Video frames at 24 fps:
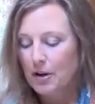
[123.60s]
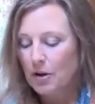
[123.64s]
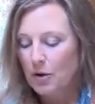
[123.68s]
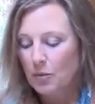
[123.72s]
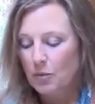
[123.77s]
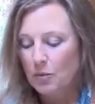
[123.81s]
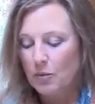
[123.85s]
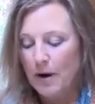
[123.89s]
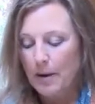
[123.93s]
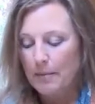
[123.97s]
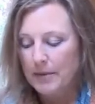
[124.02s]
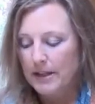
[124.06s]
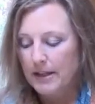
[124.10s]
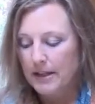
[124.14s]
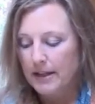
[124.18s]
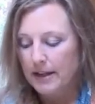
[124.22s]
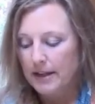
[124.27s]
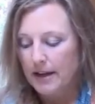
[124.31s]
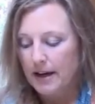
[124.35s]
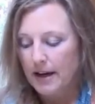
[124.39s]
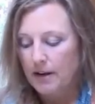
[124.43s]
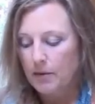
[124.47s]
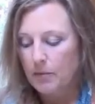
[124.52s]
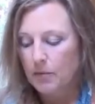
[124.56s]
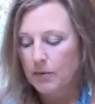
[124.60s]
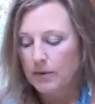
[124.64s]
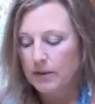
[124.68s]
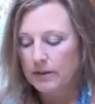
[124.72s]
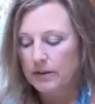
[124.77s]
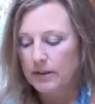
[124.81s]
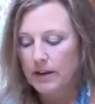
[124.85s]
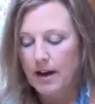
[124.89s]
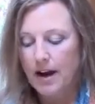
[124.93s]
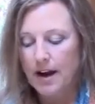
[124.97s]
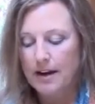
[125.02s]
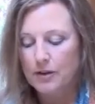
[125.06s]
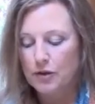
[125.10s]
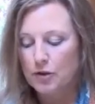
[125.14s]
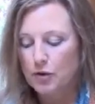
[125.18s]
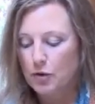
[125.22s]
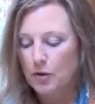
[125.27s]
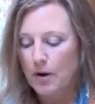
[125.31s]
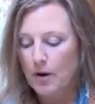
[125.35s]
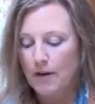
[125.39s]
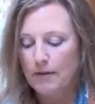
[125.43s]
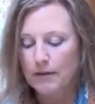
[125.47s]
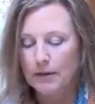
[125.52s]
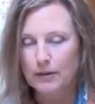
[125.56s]
remedy. I will not
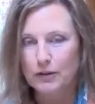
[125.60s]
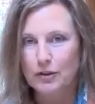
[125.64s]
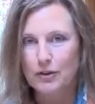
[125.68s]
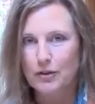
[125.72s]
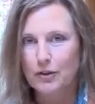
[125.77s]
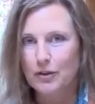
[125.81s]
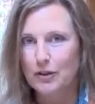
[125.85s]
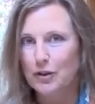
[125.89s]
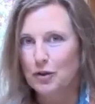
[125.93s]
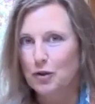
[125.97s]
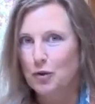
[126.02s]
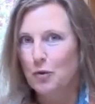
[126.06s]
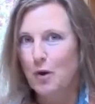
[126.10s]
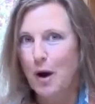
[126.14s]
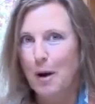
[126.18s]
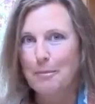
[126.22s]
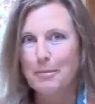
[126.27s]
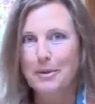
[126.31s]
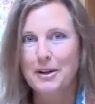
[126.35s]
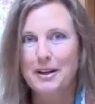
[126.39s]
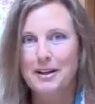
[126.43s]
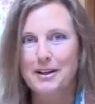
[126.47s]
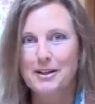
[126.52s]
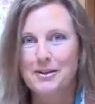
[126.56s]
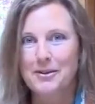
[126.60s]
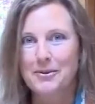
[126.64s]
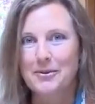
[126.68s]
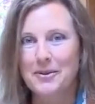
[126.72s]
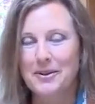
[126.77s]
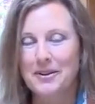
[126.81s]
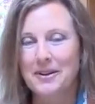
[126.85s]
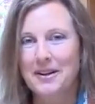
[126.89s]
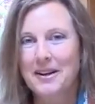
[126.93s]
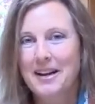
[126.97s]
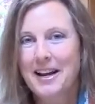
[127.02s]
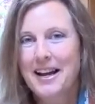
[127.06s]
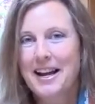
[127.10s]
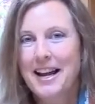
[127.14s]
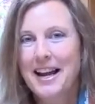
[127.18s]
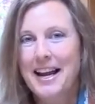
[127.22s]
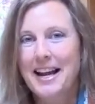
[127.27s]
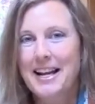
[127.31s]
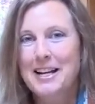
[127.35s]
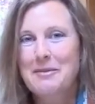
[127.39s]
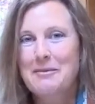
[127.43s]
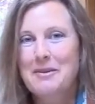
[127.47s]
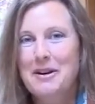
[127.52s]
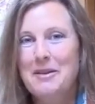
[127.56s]
travel to the tropics or
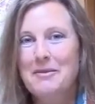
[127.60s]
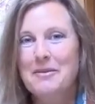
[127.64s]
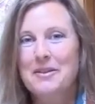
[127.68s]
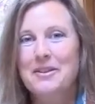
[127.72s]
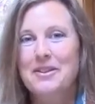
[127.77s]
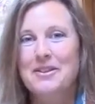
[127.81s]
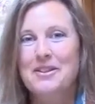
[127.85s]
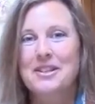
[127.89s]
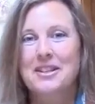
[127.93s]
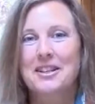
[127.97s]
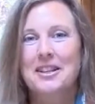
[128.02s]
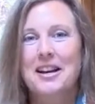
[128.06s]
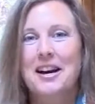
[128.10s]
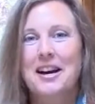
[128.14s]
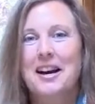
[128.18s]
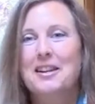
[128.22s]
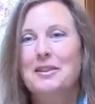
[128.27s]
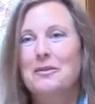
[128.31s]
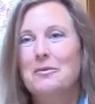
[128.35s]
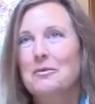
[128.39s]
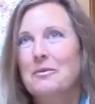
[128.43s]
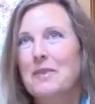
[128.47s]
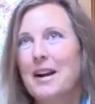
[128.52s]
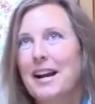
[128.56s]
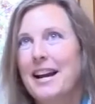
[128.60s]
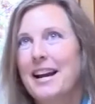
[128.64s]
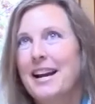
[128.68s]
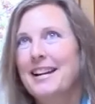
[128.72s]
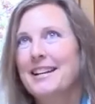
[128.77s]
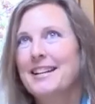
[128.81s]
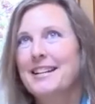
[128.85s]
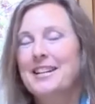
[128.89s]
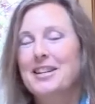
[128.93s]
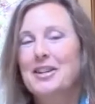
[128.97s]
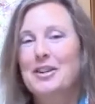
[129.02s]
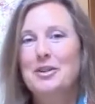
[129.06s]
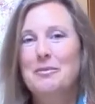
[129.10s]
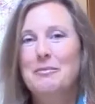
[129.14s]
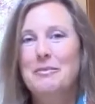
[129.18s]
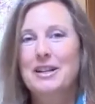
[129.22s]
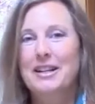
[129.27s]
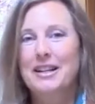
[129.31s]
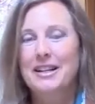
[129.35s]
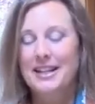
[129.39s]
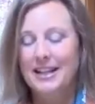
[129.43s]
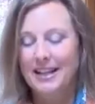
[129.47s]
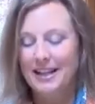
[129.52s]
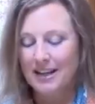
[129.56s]
anywhere where there's a lot of rain and
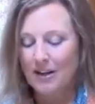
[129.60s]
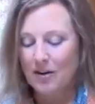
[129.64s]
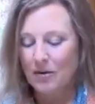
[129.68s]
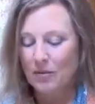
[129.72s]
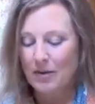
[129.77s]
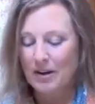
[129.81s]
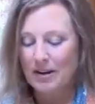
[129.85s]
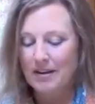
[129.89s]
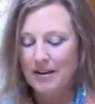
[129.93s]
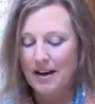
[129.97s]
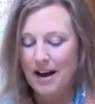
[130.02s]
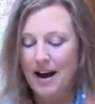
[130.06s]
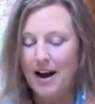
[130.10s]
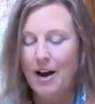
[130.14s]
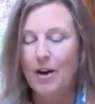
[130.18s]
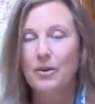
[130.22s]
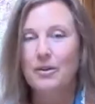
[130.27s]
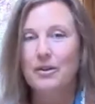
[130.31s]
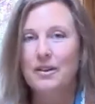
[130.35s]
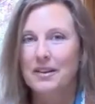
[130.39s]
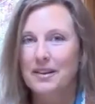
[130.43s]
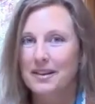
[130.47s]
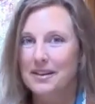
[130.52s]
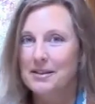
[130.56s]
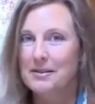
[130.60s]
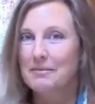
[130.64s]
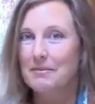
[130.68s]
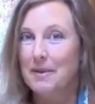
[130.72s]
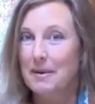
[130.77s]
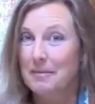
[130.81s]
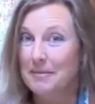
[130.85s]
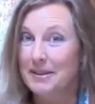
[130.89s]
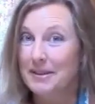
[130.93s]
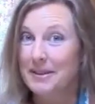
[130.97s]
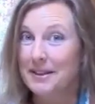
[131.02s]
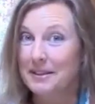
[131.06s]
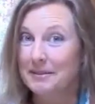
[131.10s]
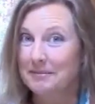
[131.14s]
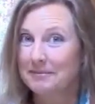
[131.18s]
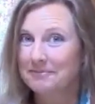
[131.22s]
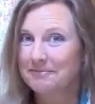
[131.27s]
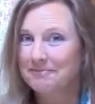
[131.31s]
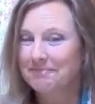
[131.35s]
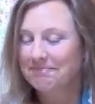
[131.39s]
humidity without this remedy.